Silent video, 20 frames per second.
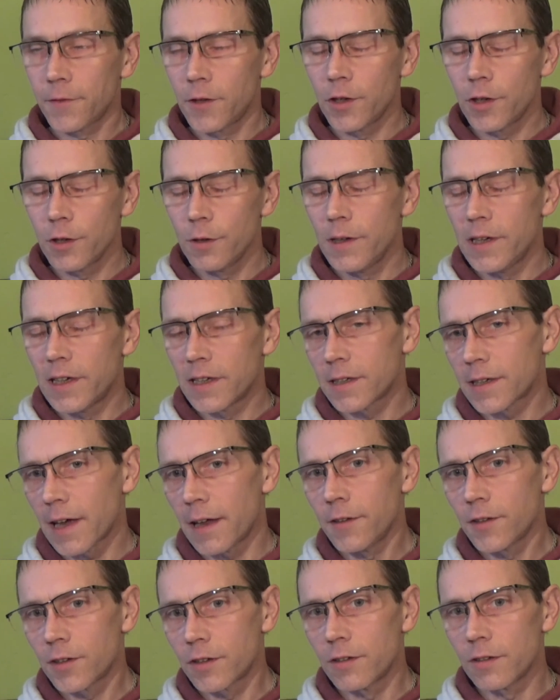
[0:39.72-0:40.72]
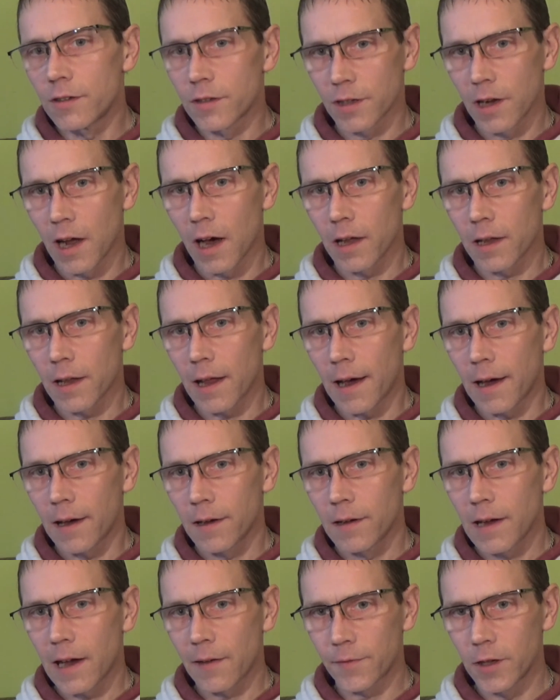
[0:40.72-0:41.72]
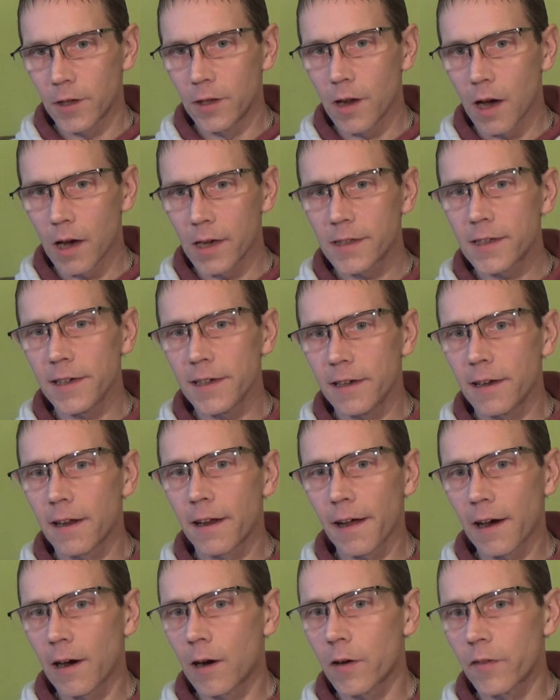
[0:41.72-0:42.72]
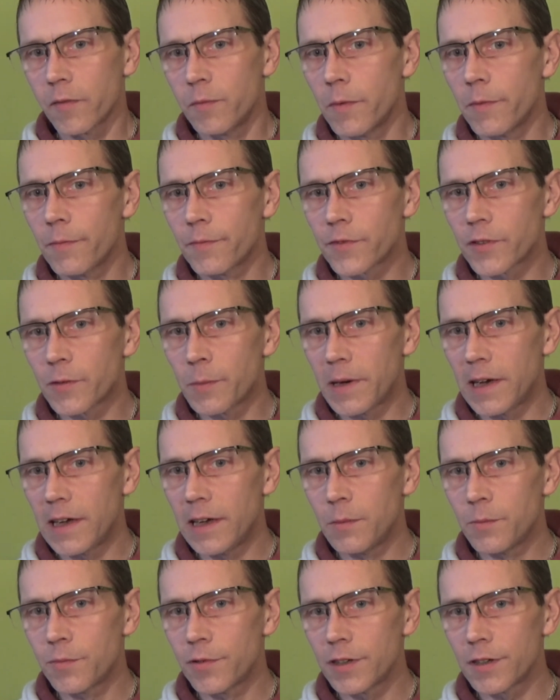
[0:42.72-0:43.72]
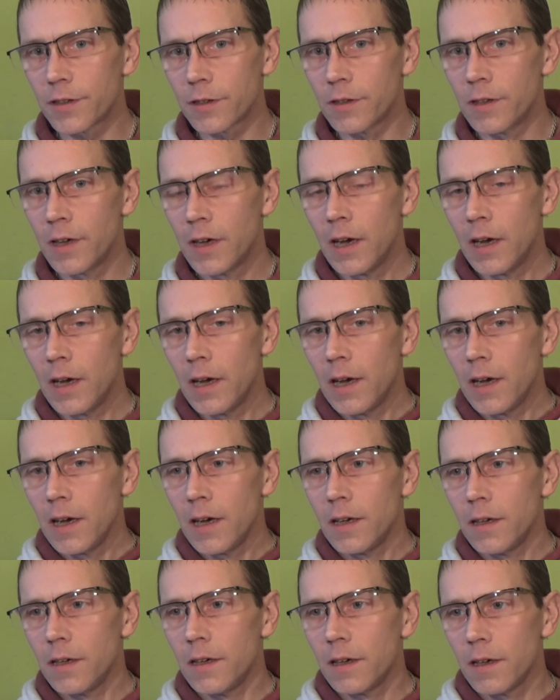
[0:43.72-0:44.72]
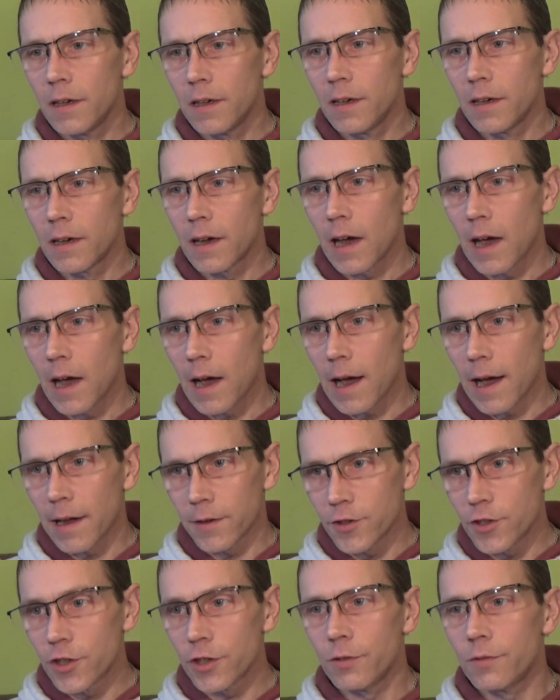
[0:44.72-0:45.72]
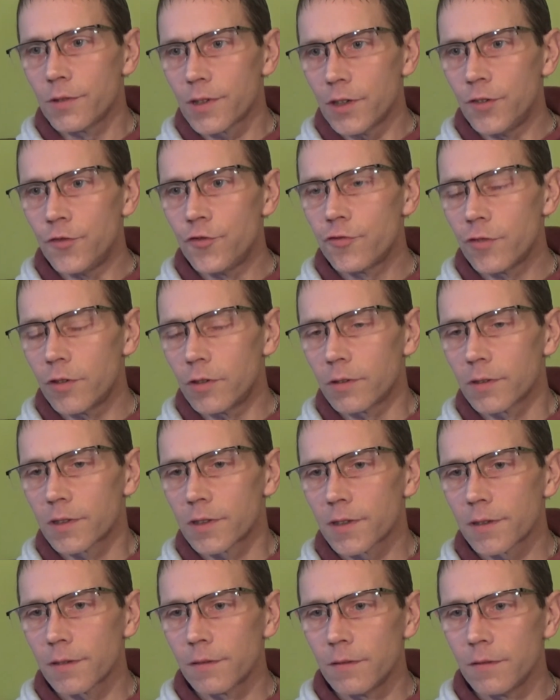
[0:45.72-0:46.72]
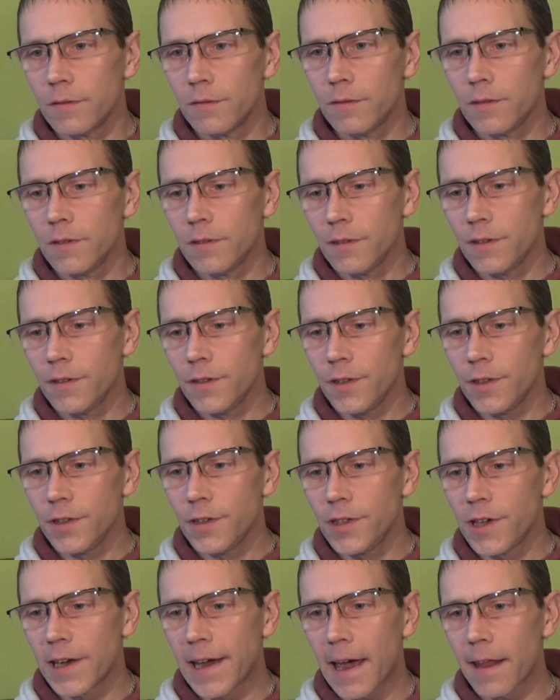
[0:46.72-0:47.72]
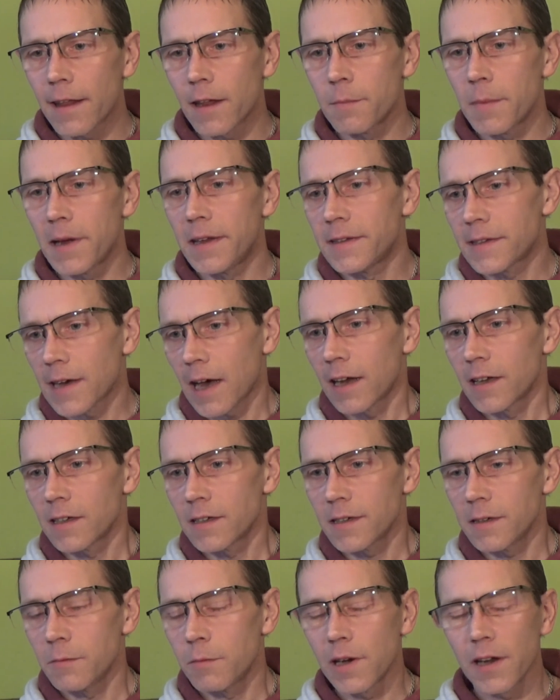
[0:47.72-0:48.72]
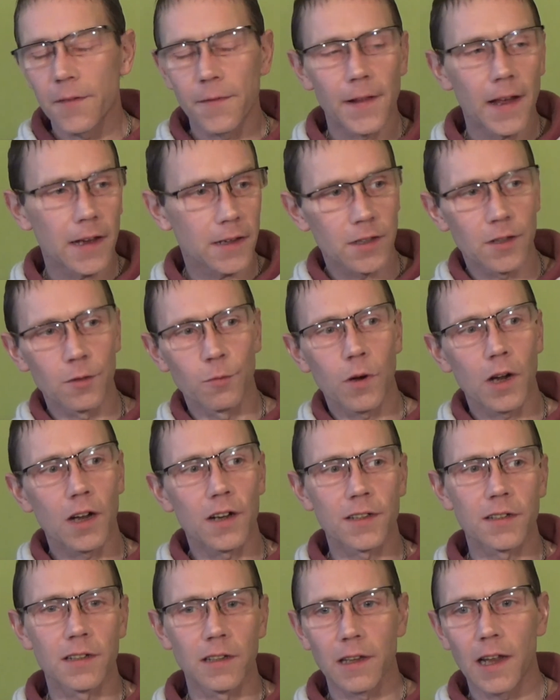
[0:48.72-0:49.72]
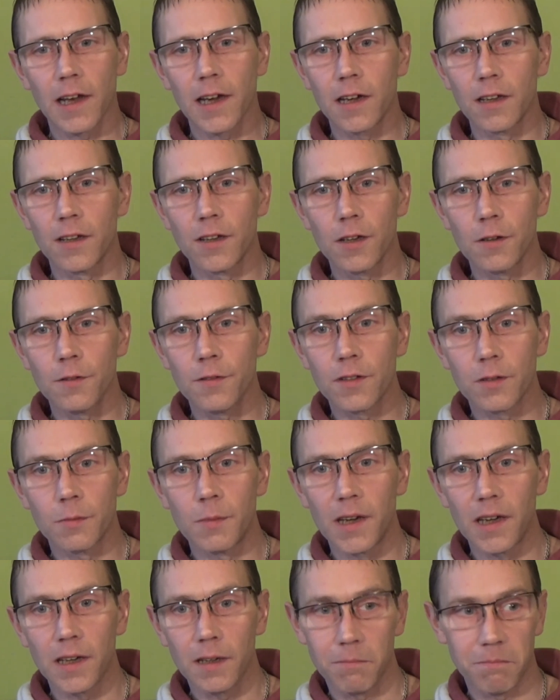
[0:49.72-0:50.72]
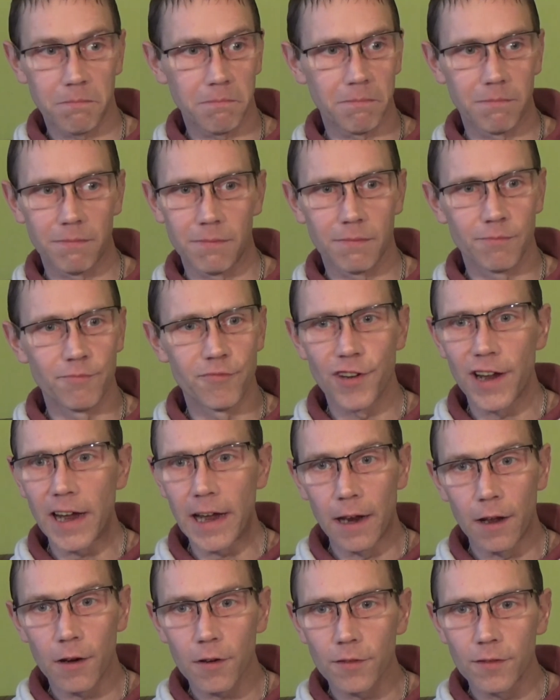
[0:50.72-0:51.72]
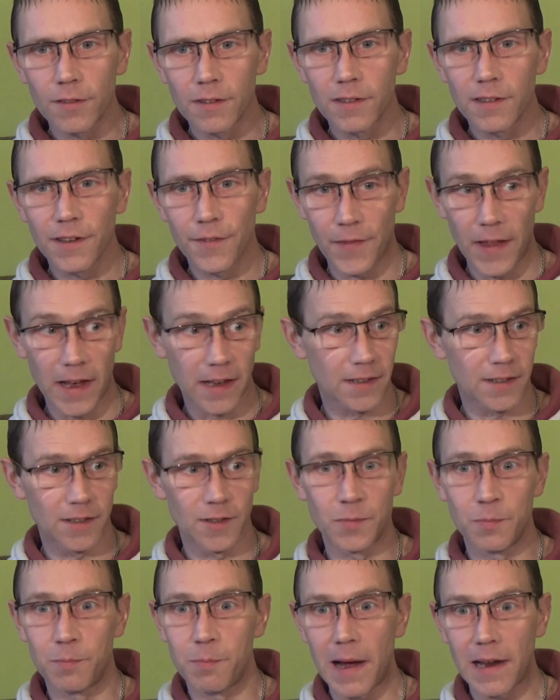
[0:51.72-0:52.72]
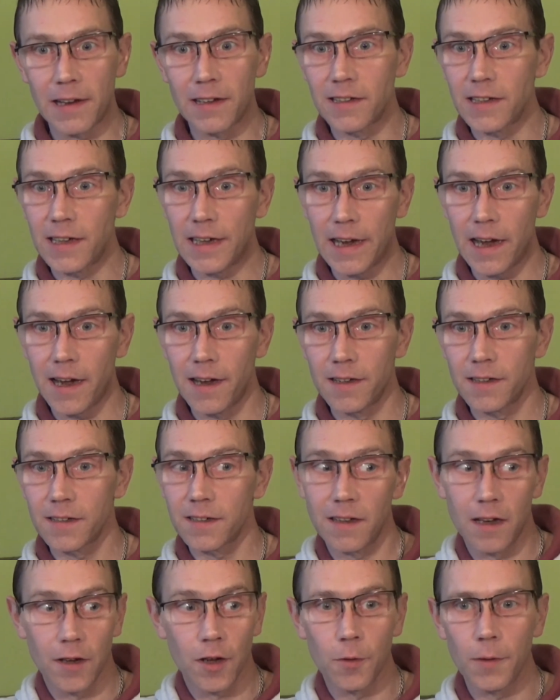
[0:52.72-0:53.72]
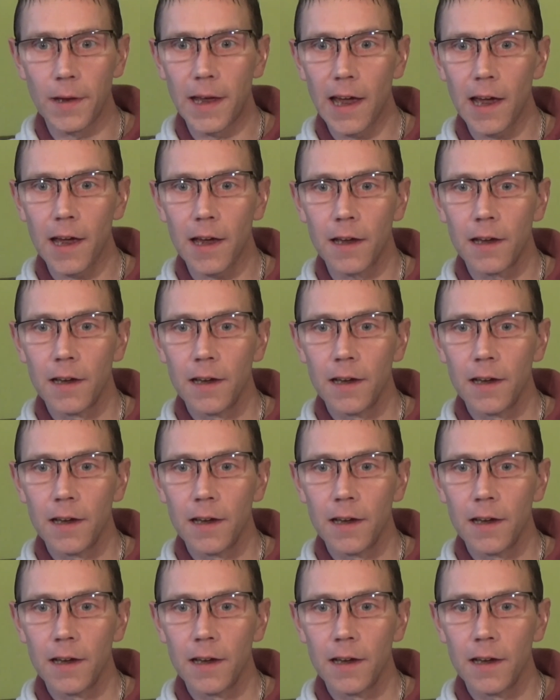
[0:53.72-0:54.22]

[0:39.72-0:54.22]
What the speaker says: doing a sentence like that, after 19 and a half months of being in prison and using drugs, you get the mentality, well, if that's the worst that they can do to me, bring it on. If that's as bad as it gets, I don't care.